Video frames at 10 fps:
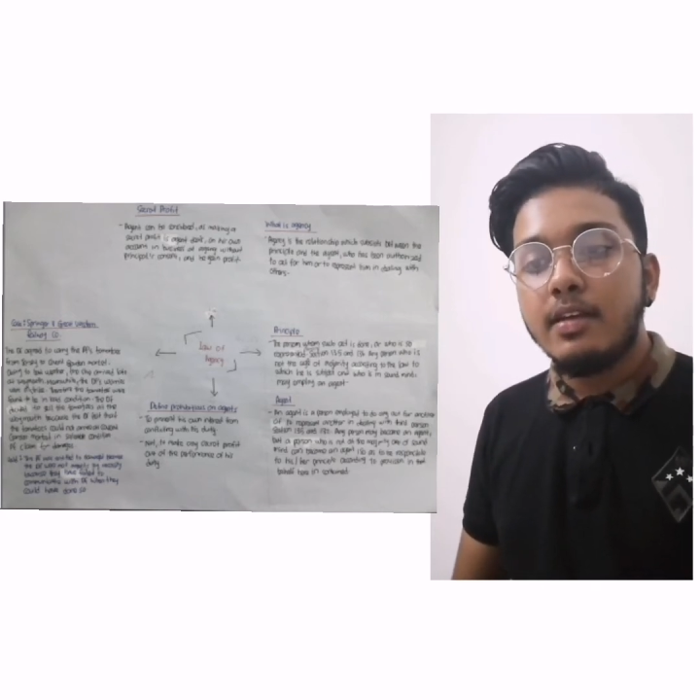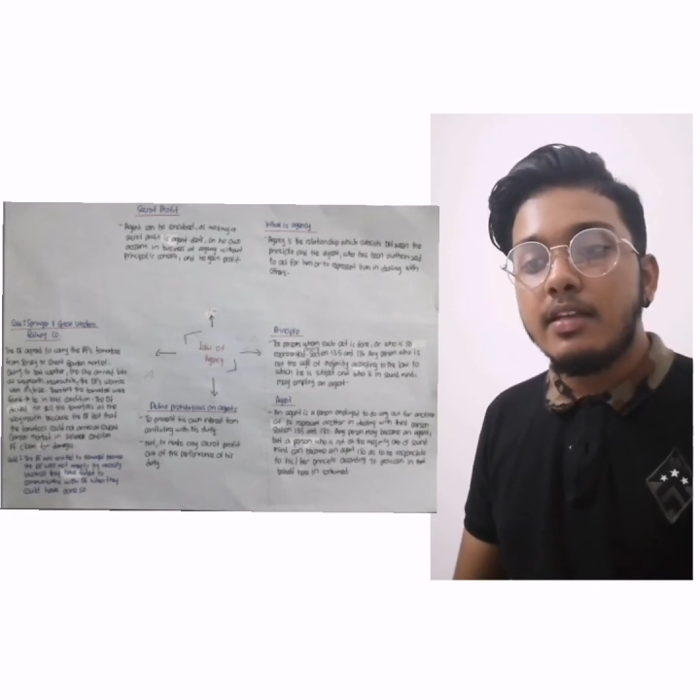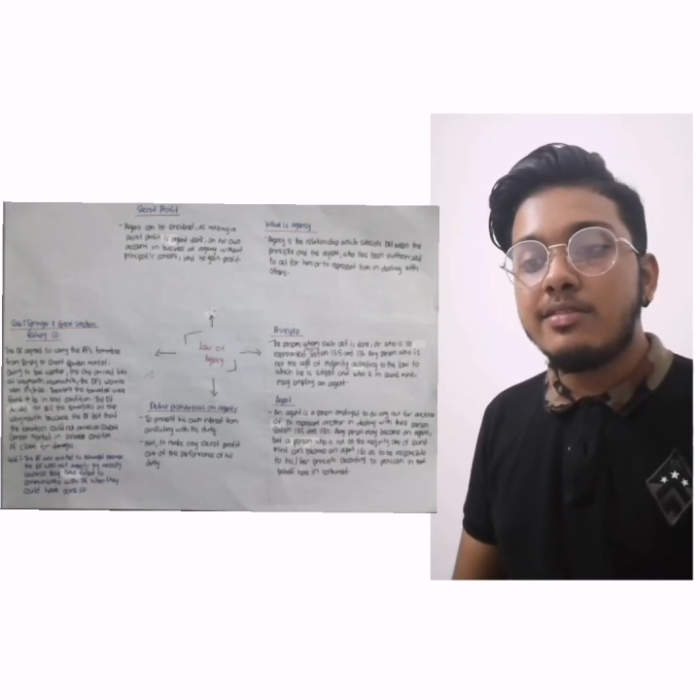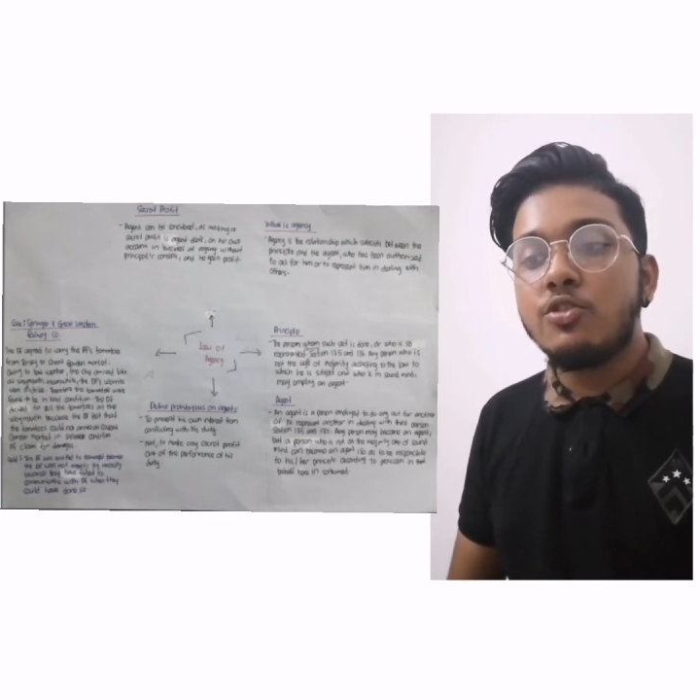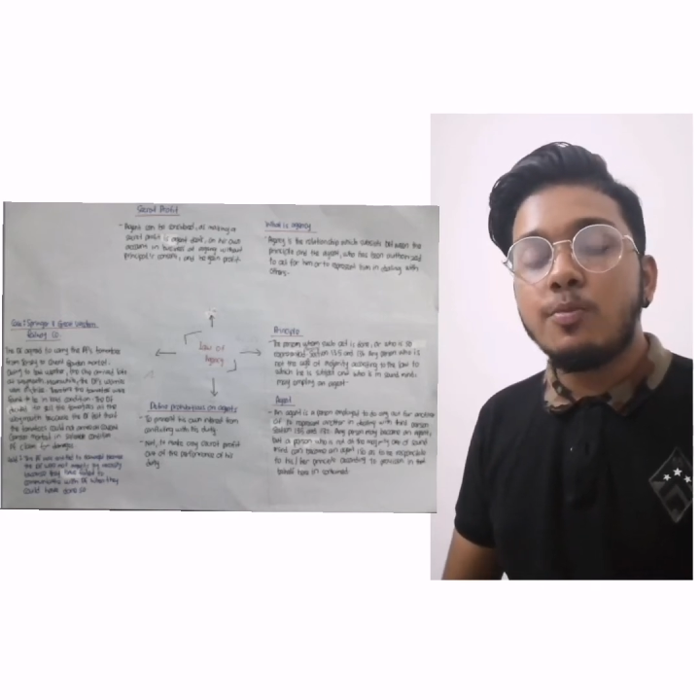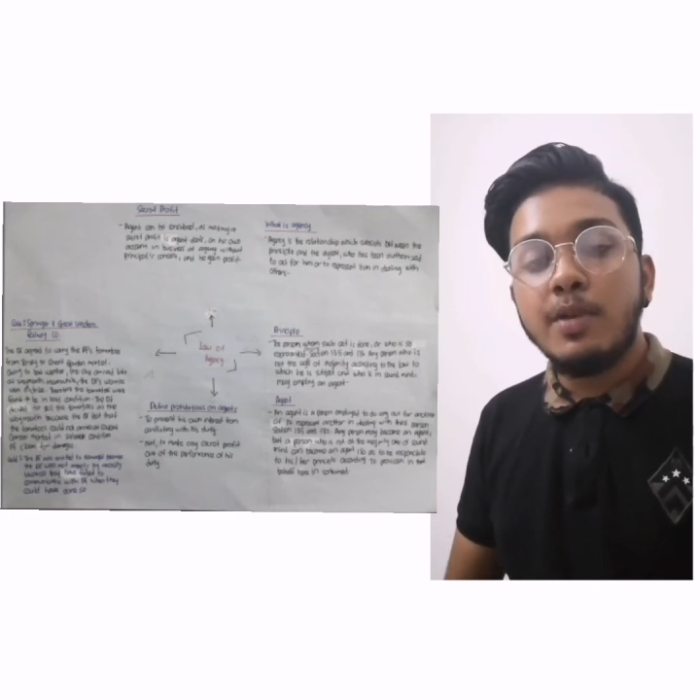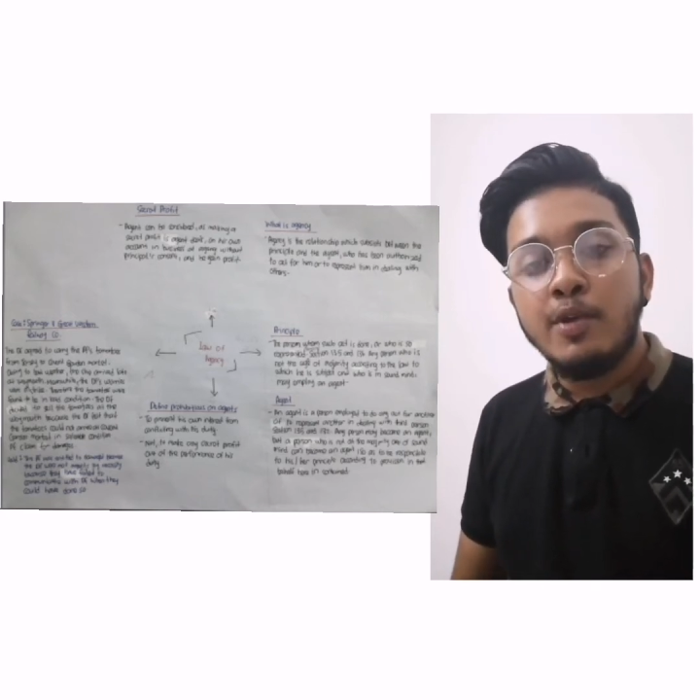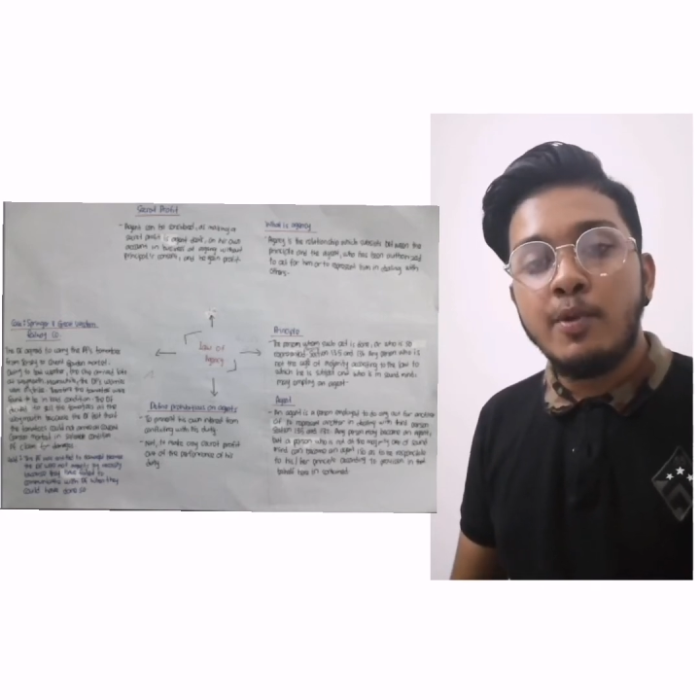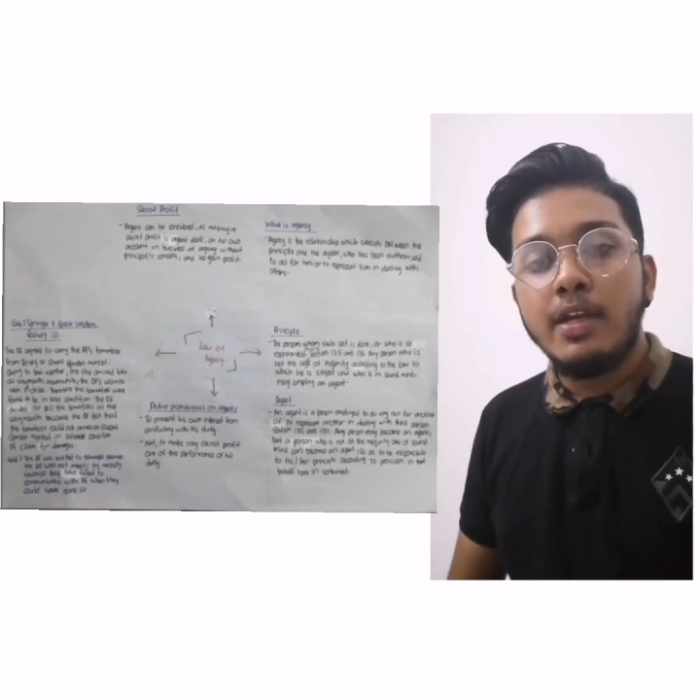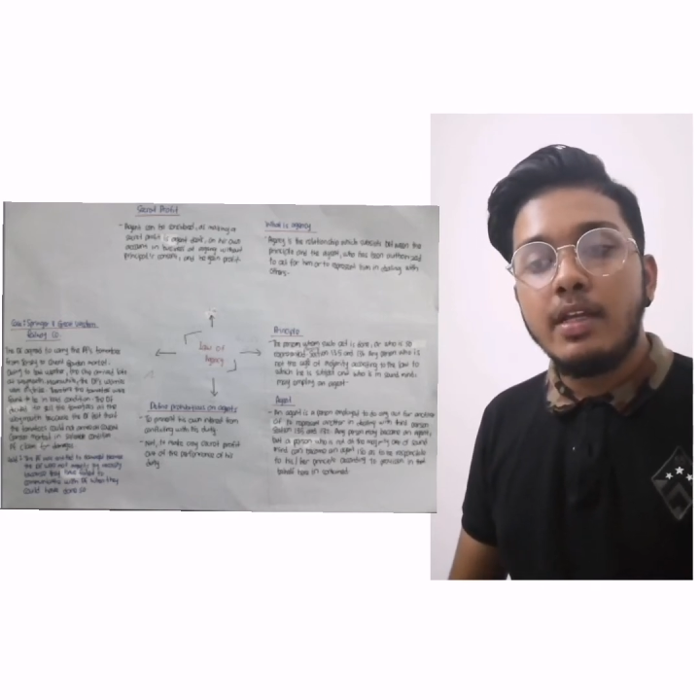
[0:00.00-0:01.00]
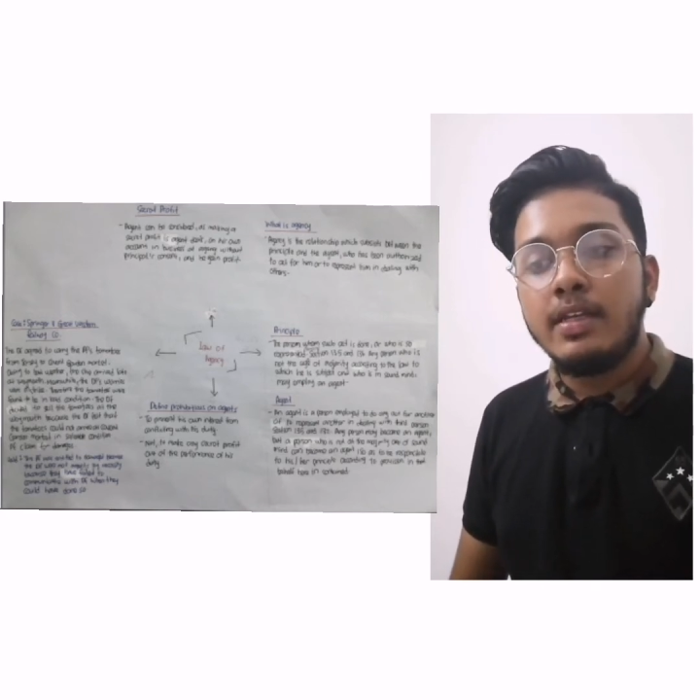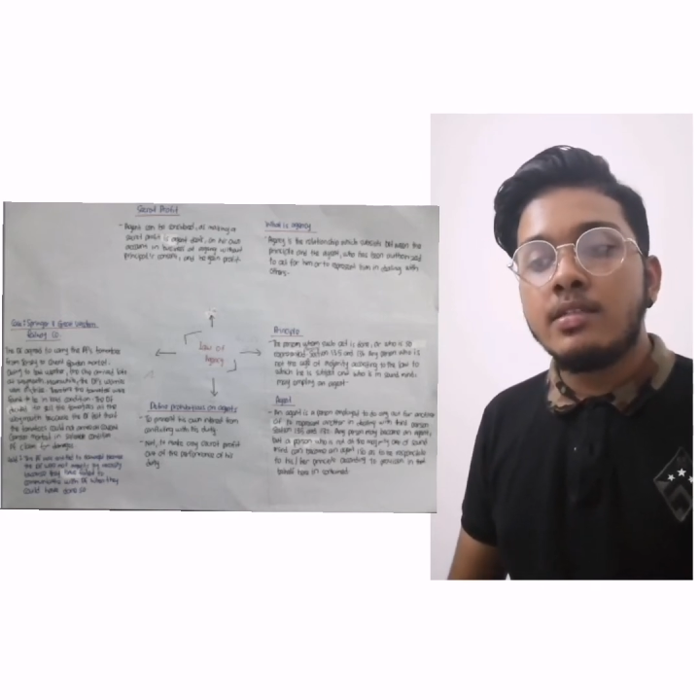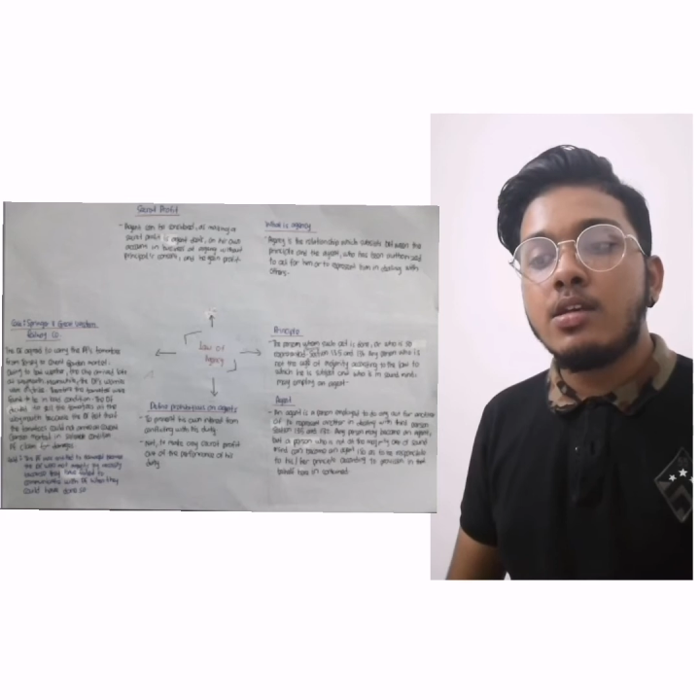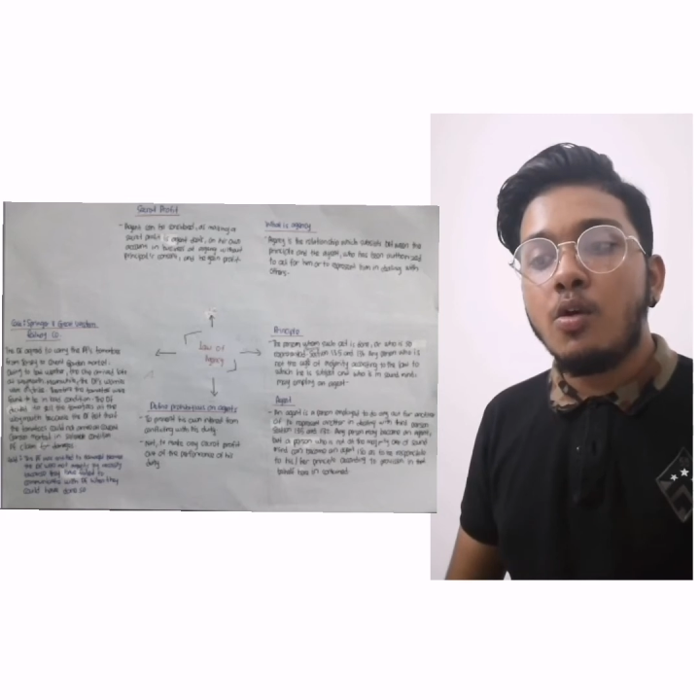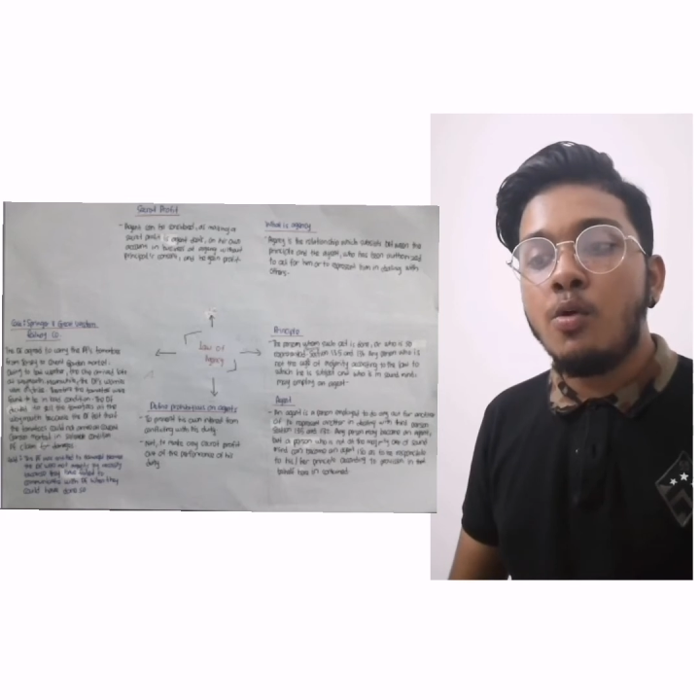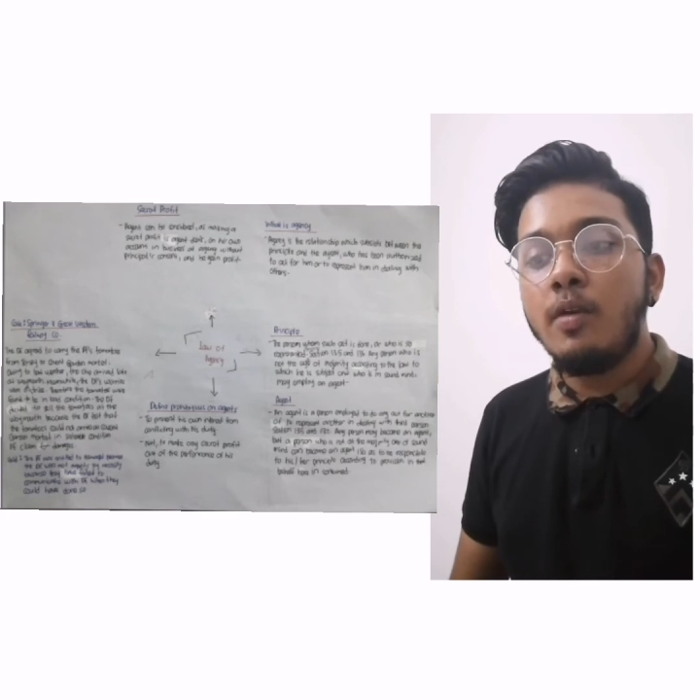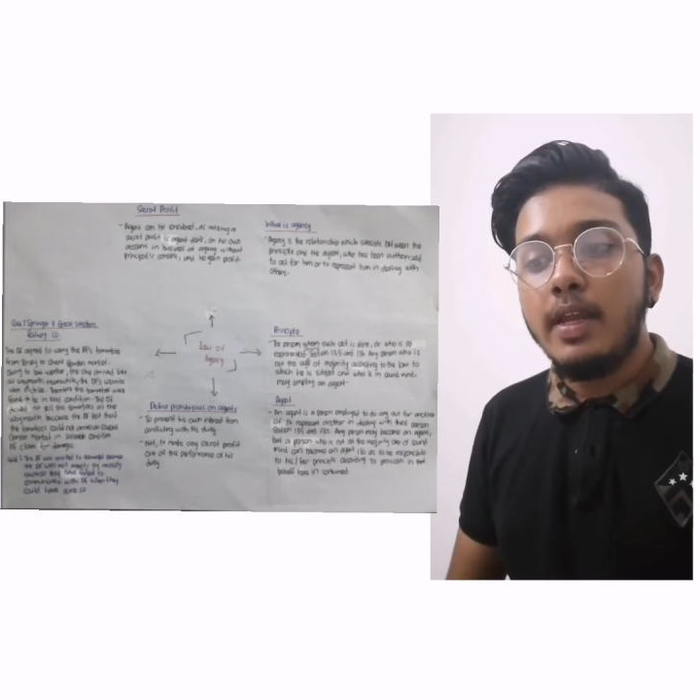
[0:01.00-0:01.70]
is to prevent its own